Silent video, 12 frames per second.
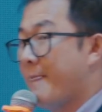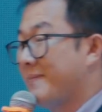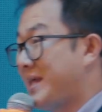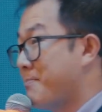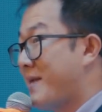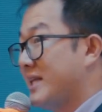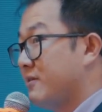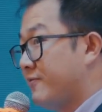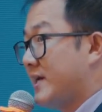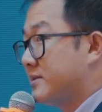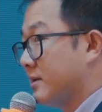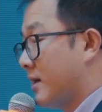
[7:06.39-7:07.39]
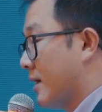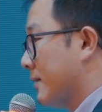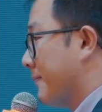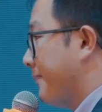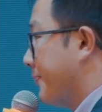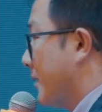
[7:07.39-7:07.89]
They manifest
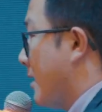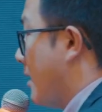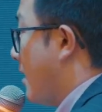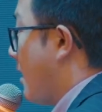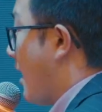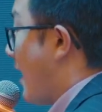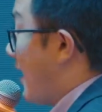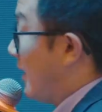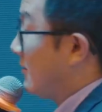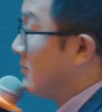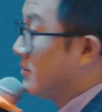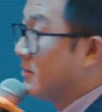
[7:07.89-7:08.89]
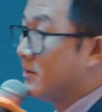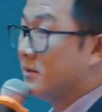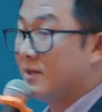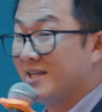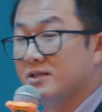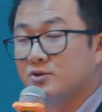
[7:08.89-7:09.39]
again, and
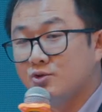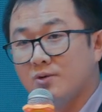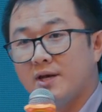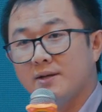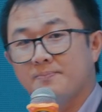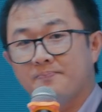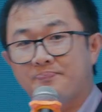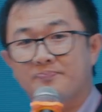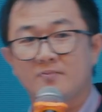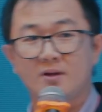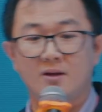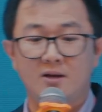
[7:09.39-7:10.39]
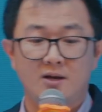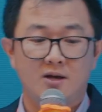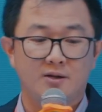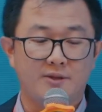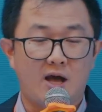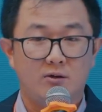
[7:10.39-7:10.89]
it is too late.
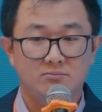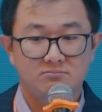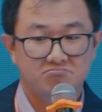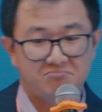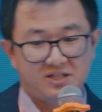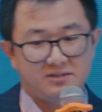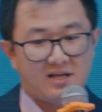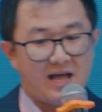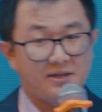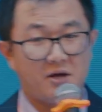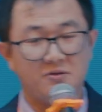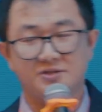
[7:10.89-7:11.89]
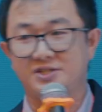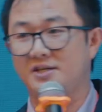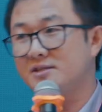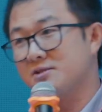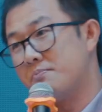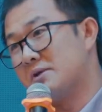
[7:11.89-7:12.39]
Now, this analogy
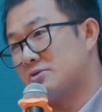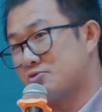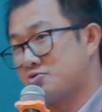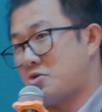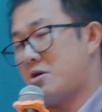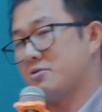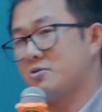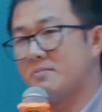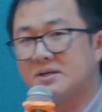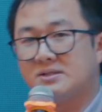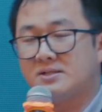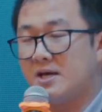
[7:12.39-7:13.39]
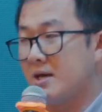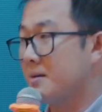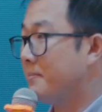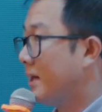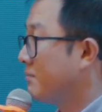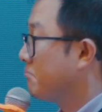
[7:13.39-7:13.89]
is a bit strong, you may say,
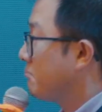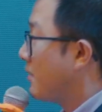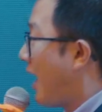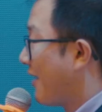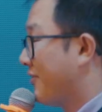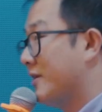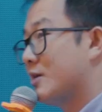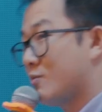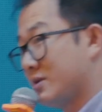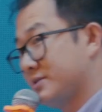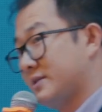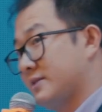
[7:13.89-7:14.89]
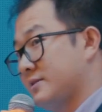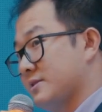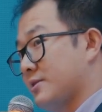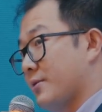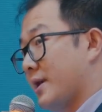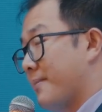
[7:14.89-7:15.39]
but I think it was
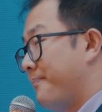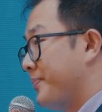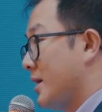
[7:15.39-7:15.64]
necessary.